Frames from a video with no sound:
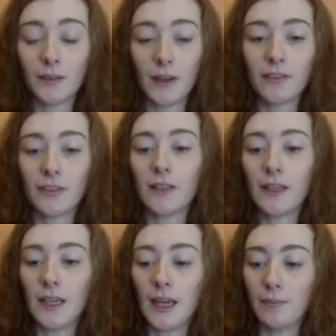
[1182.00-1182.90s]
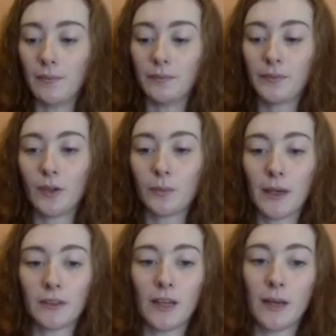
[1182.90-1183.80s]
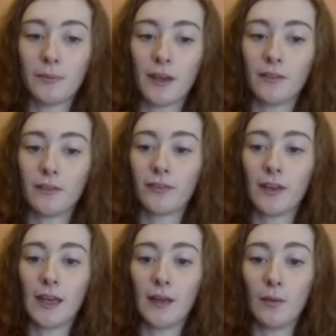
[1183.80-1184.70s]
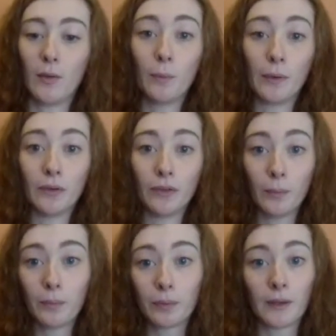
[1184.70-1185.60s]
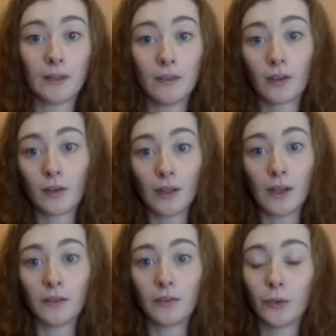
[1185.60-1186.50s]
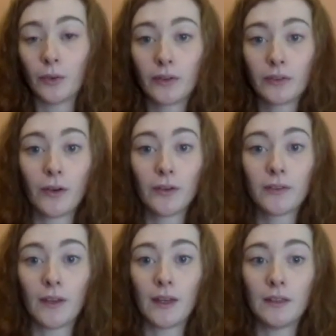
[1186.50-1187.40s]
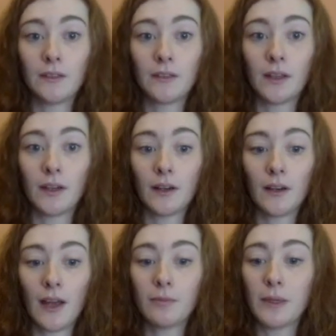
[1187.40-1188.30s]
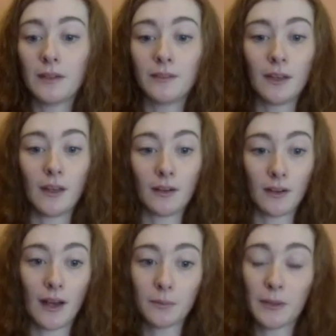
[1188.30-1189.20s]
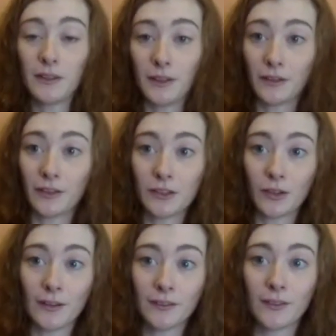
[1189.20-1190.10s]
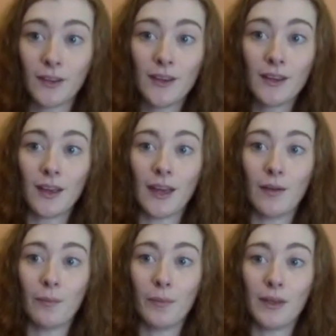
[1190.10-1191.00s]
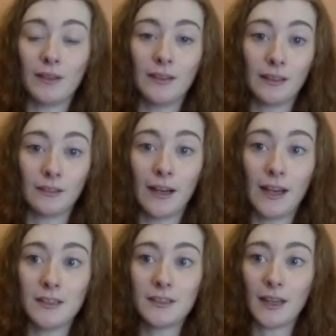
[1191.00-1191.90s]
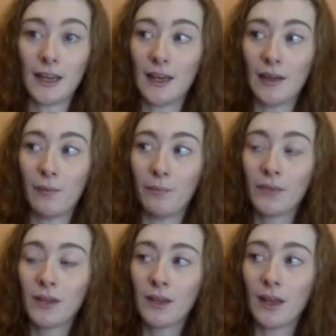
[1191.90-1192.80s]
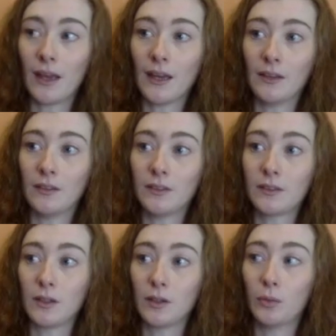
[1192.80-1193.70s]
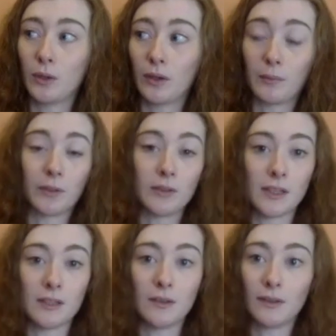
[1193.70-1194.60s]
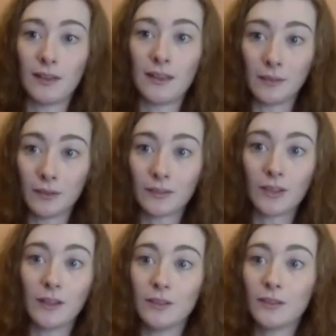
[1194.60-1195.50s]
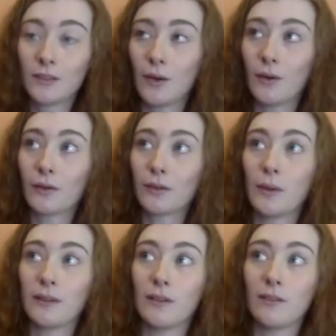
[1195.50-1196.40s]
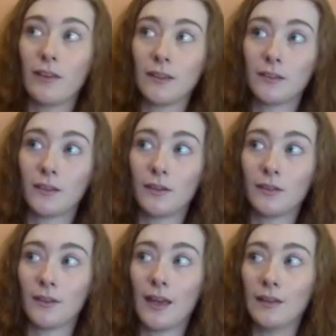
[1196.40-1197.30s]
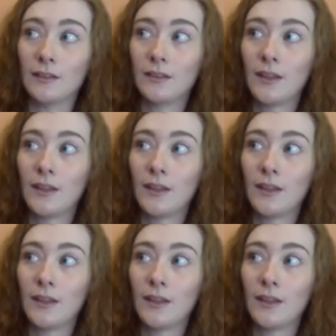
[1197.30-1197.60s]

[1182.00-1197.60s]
definitely. Dogpatch Labs have opened up kind of a lot of doors for us, and there has been a lot of interest in Little Red. And you know, I'm continuously in talks with investors, and